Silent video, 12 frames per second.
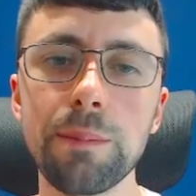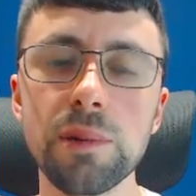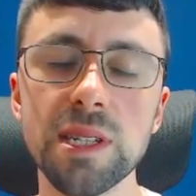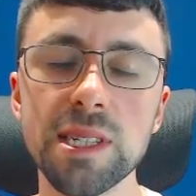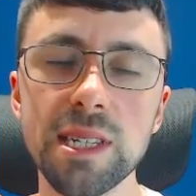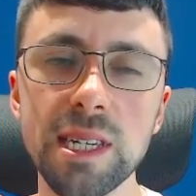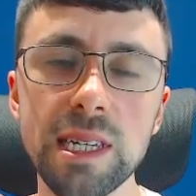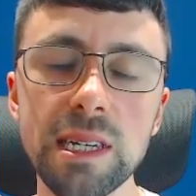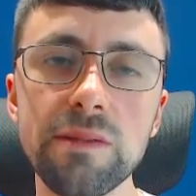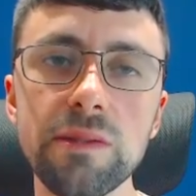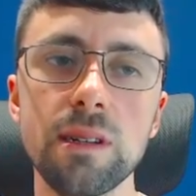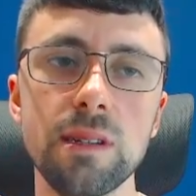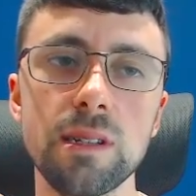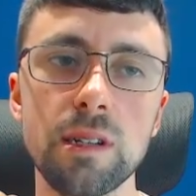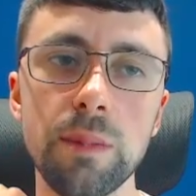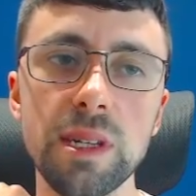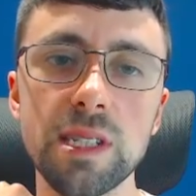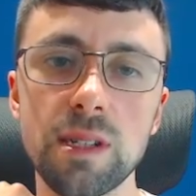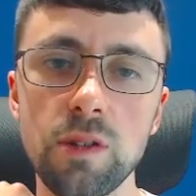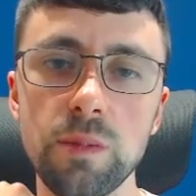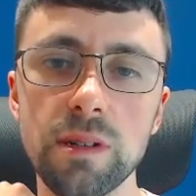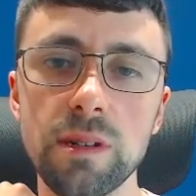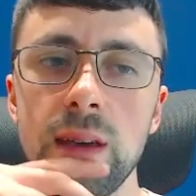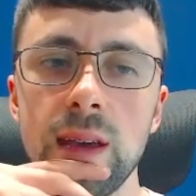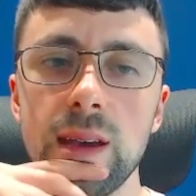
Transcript: perceived to be stupid.